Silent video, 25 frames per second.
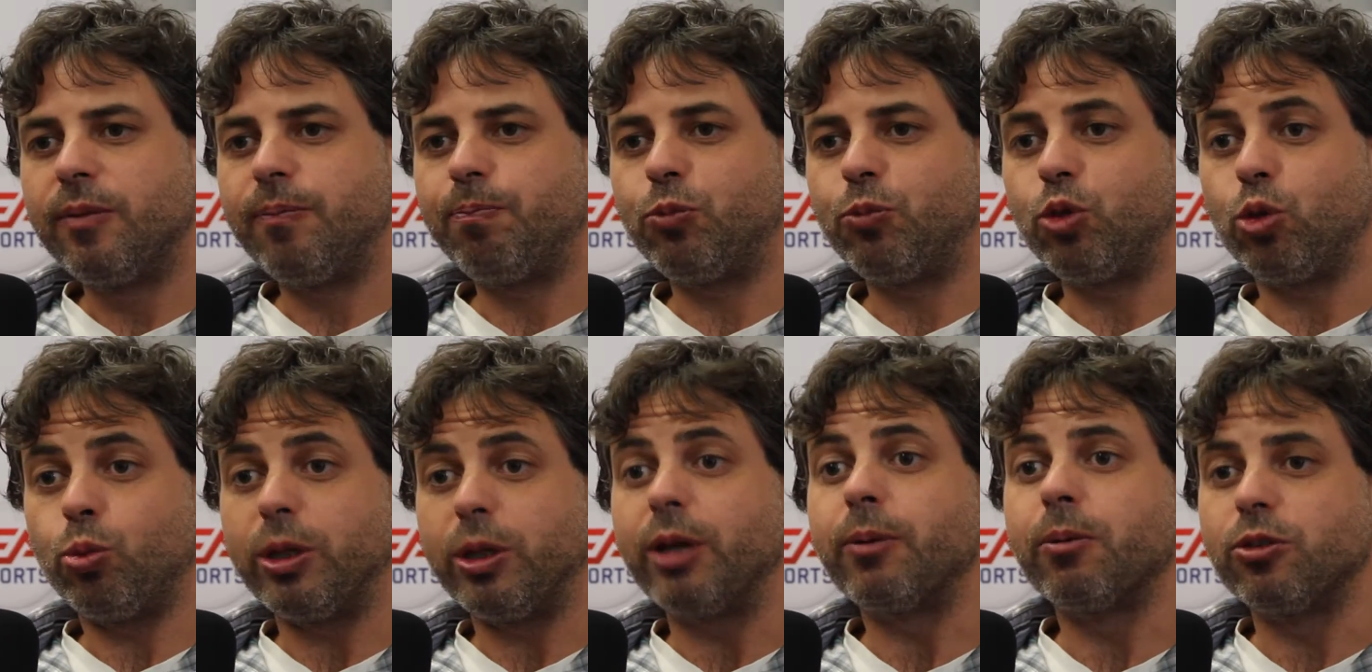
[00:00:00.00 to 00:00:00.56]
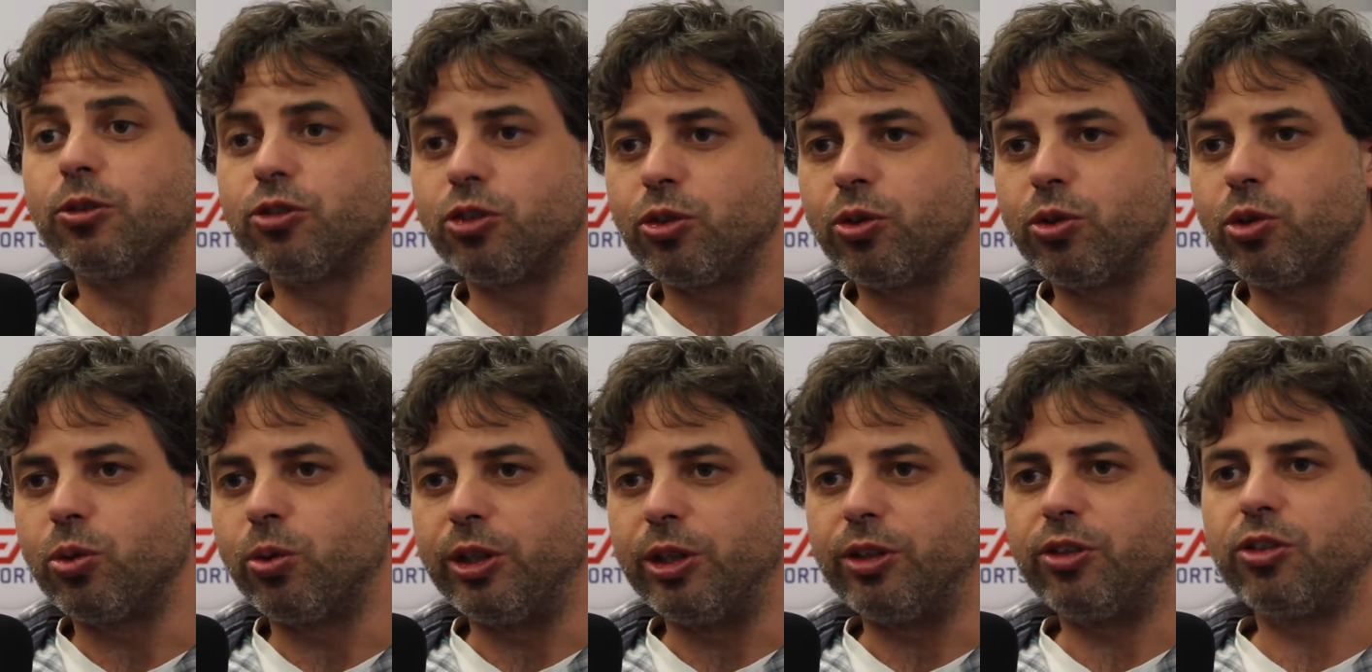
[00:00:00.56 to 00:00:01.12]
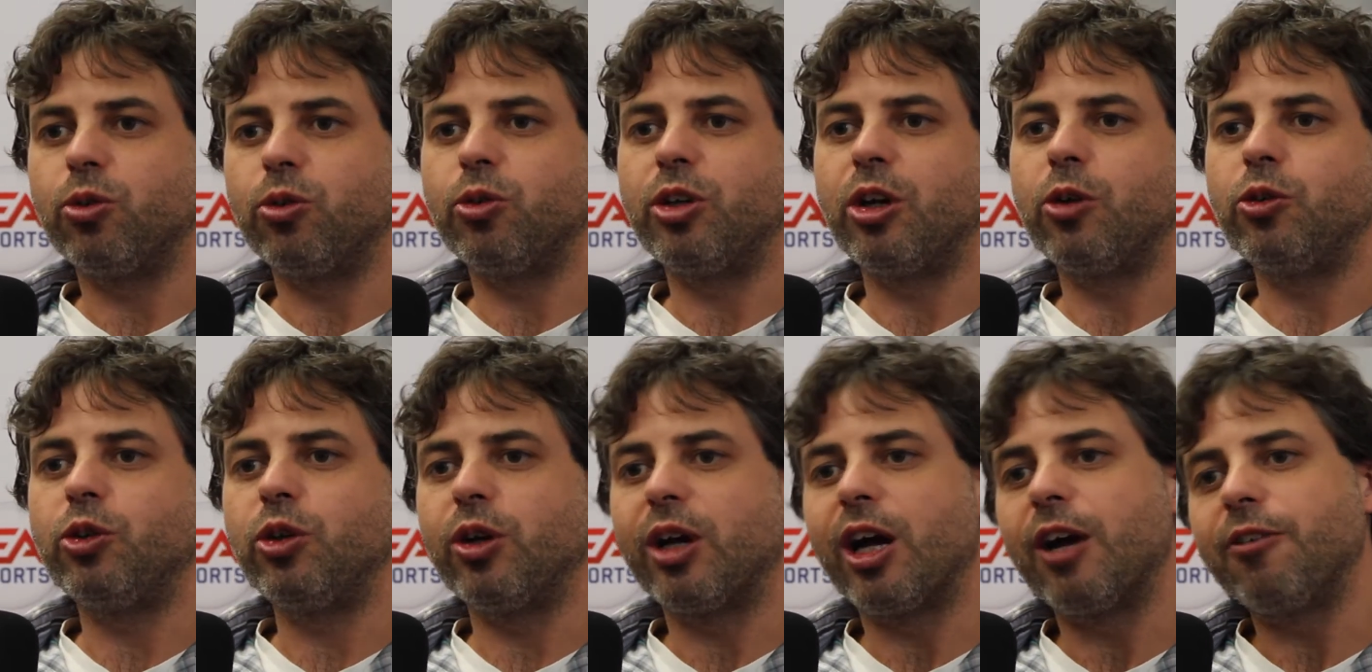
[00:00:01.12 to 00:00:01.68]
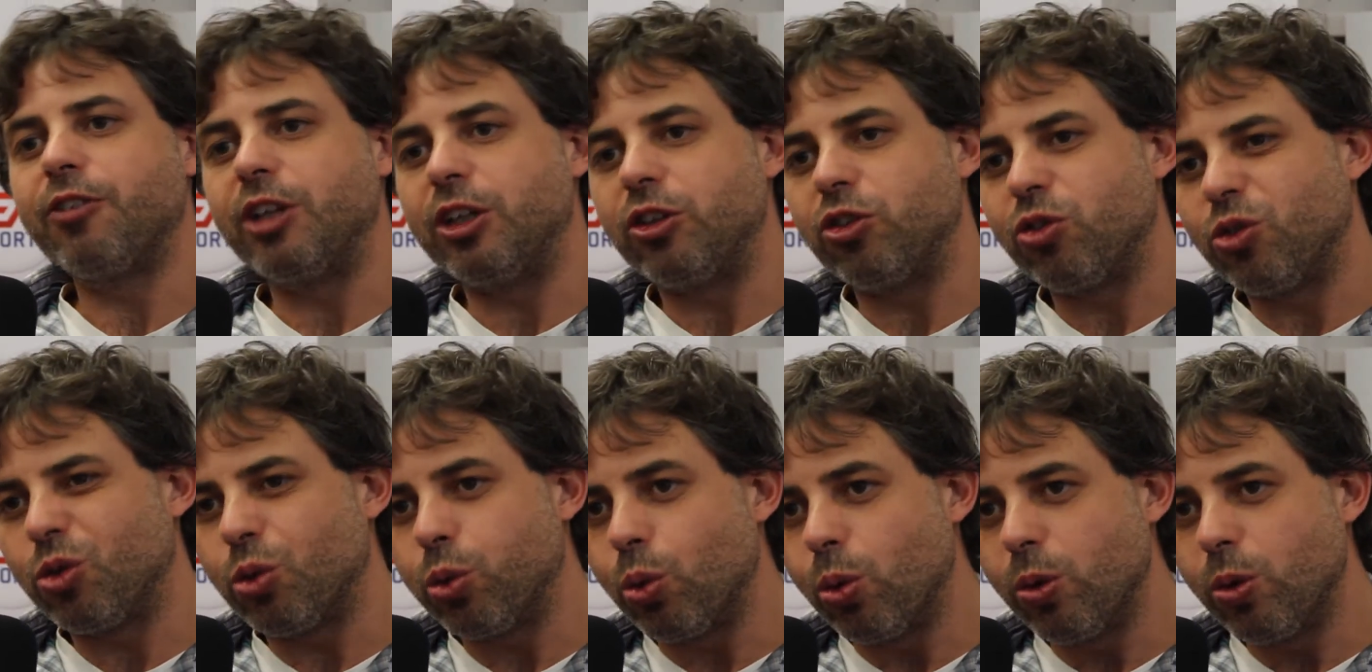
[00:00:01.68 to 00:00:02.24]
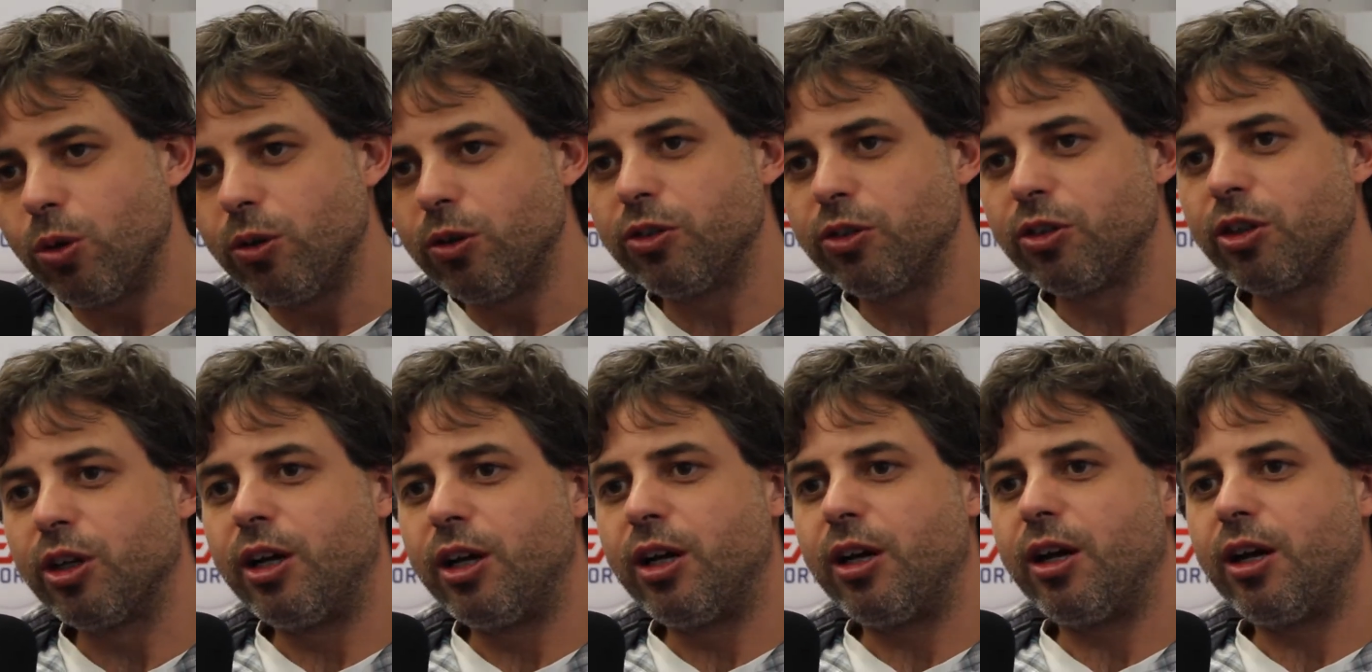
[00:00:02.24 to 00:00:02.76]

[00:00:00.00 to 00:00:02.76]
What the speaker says: to be able to do it. So now you have the tools